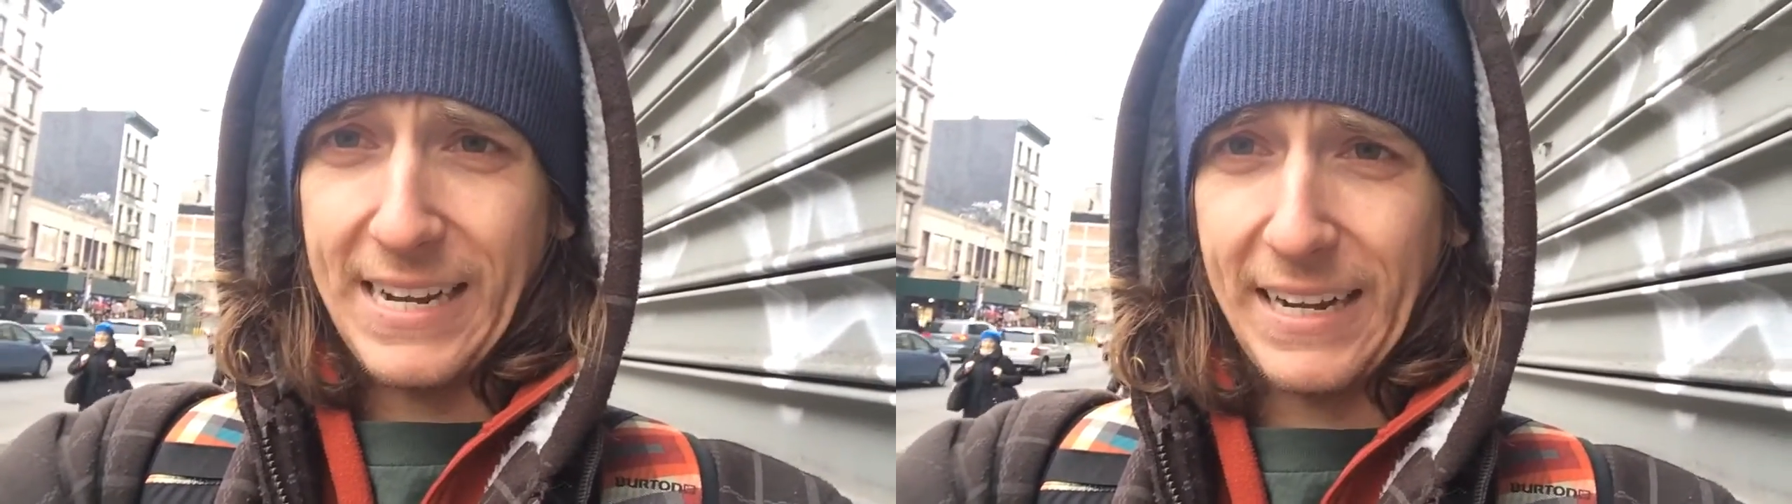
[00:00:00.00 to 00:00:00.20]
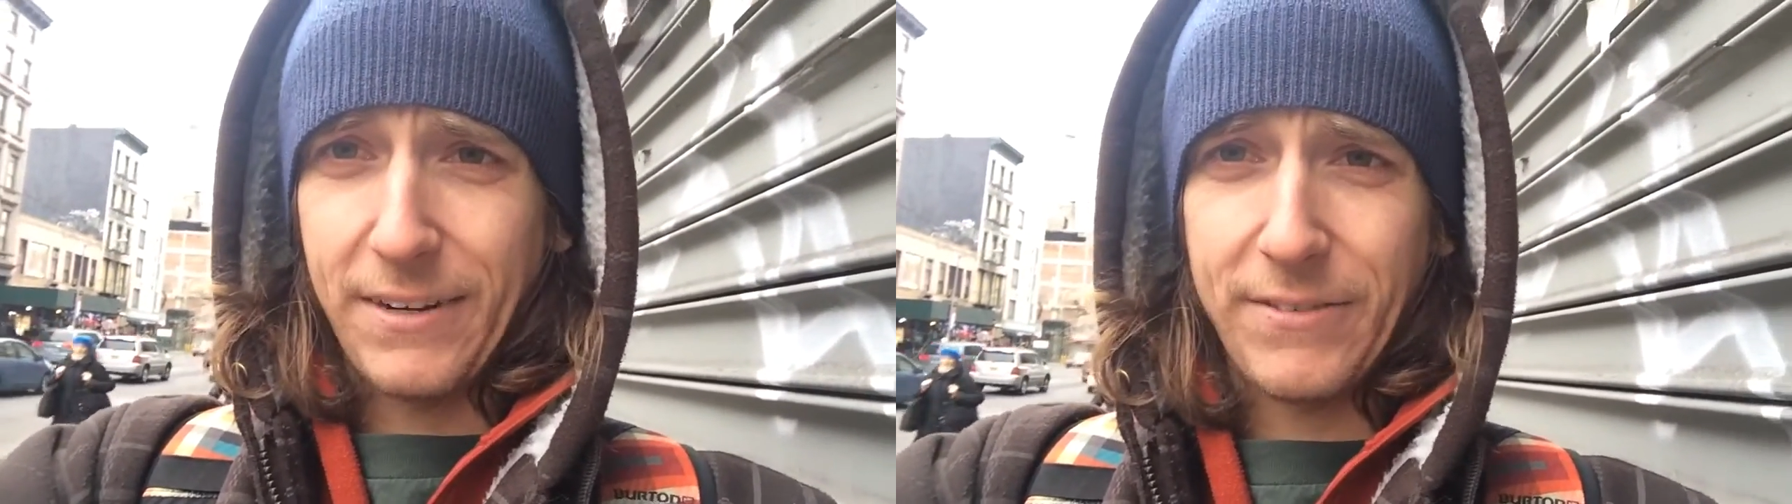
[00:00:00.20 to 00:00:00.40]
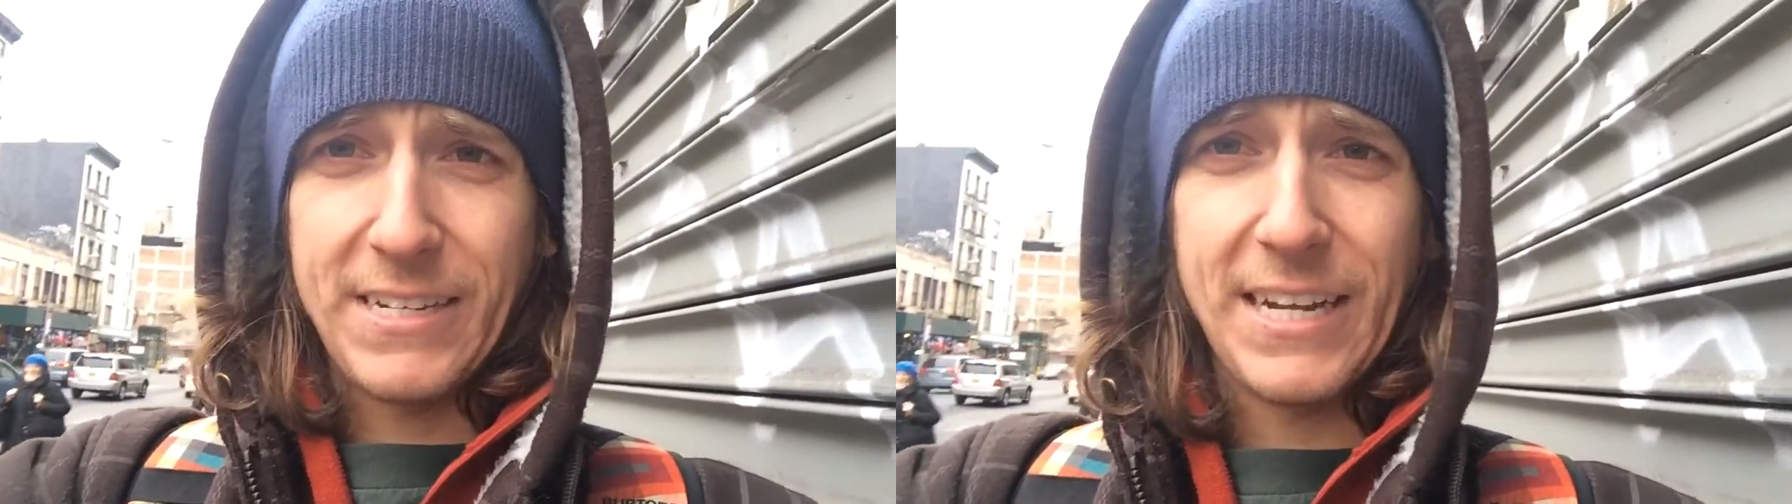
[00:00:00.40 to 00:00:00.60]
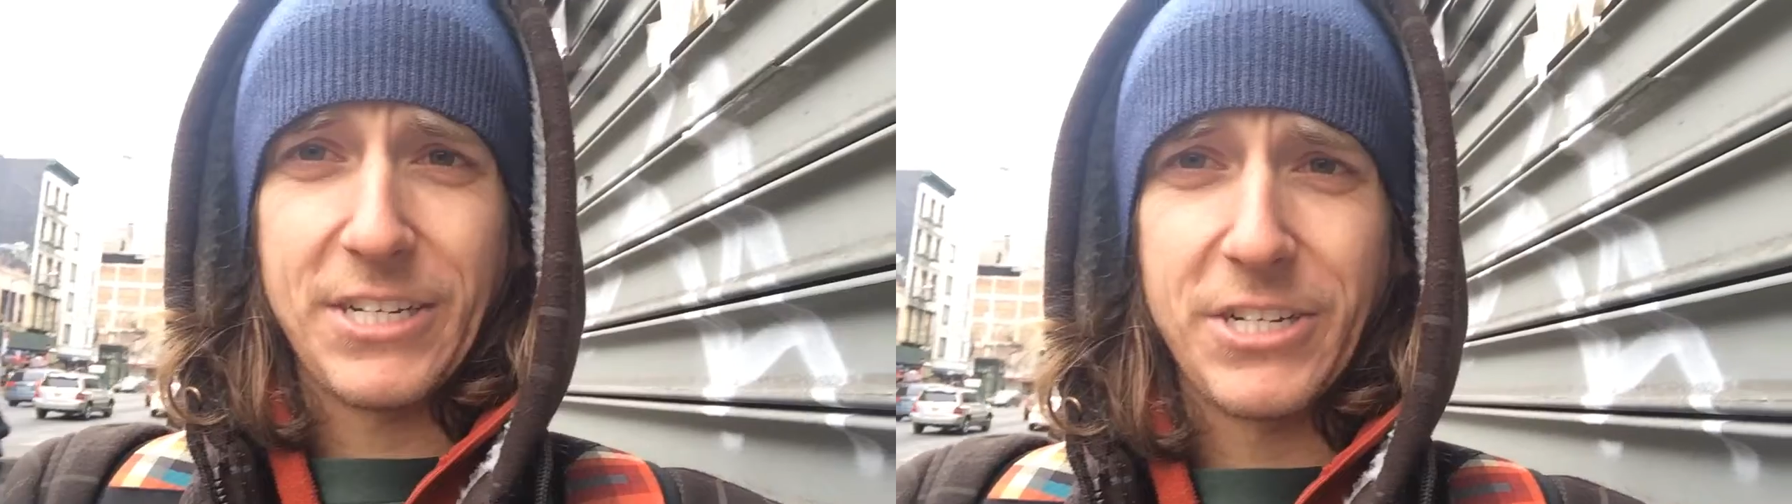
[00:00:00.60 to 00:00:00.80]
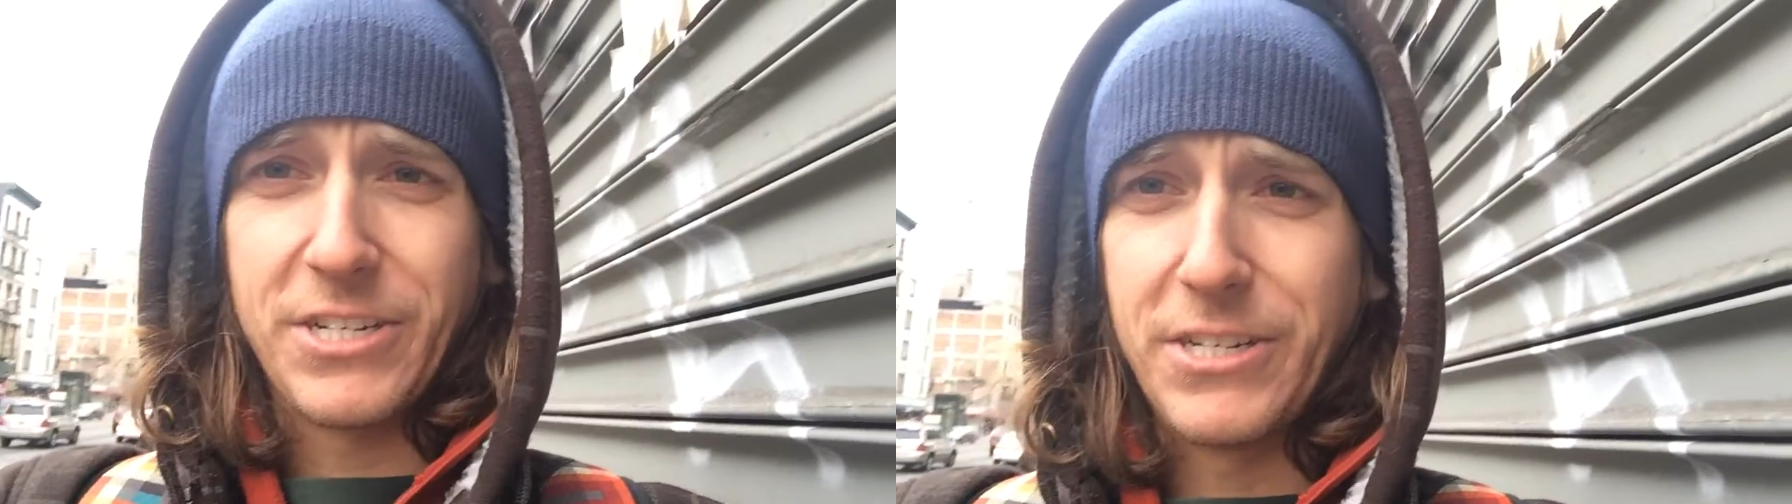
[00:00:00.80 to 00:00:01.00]
negative
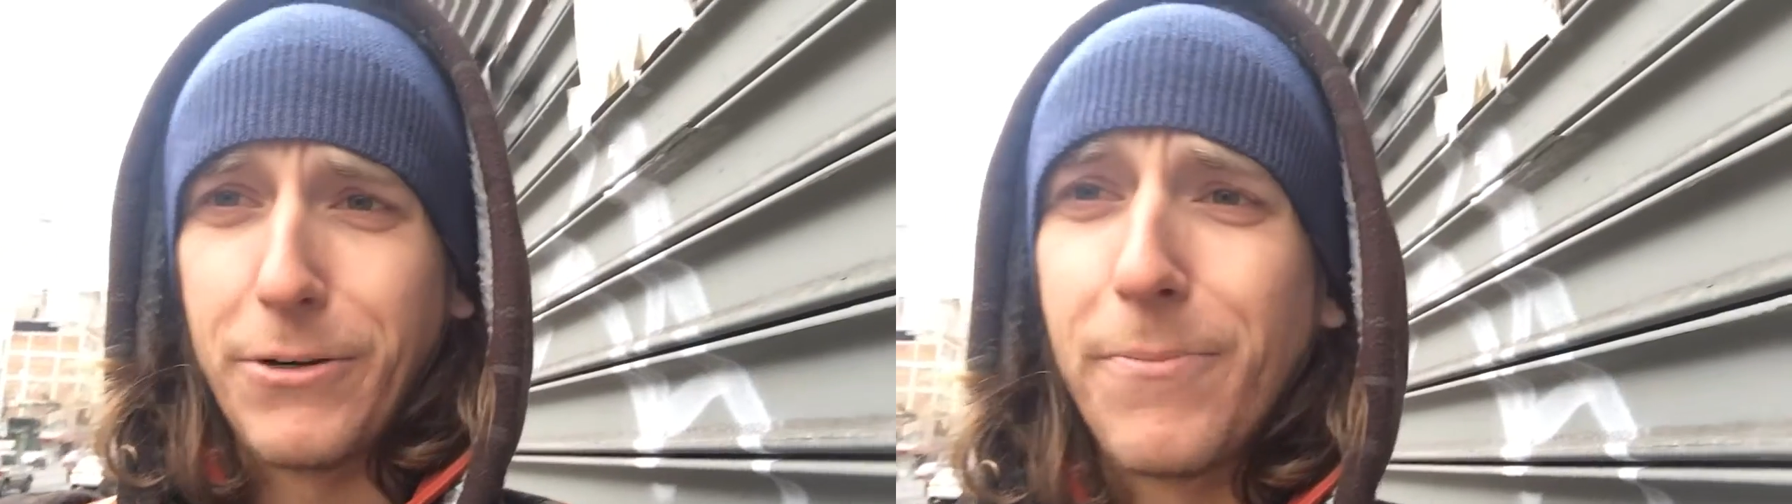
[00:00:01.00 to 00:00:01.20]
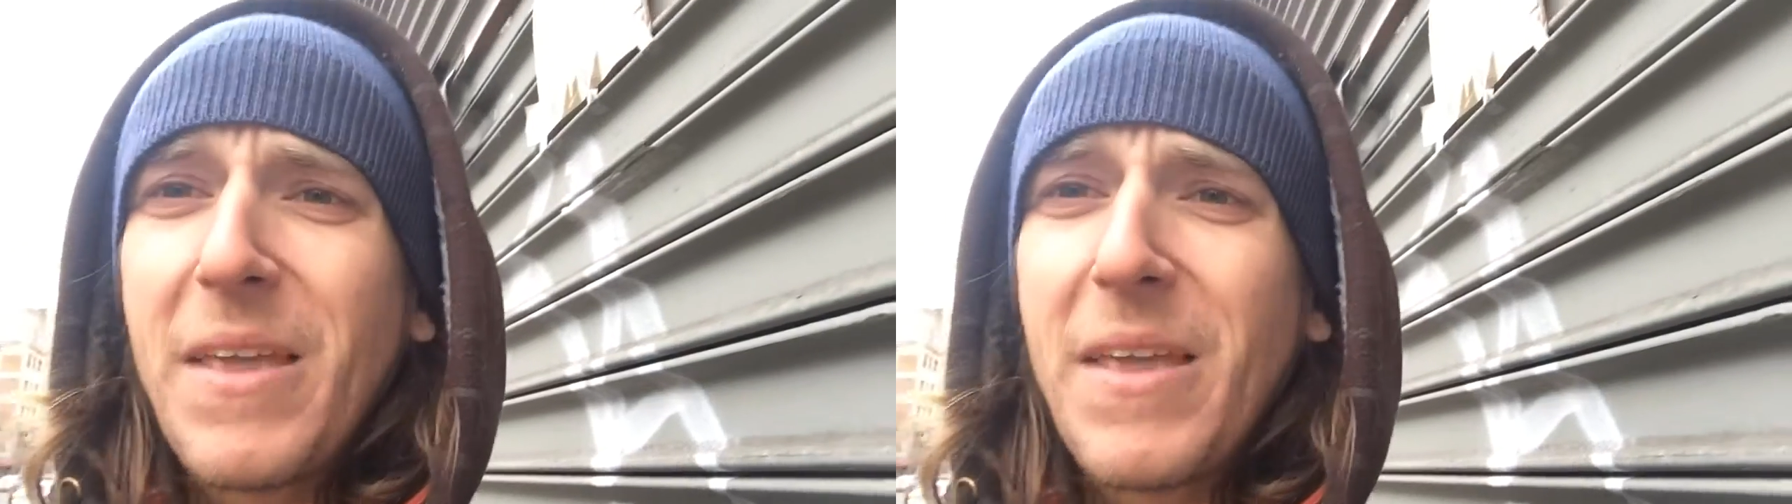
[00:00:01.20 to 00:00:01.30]
attention to you.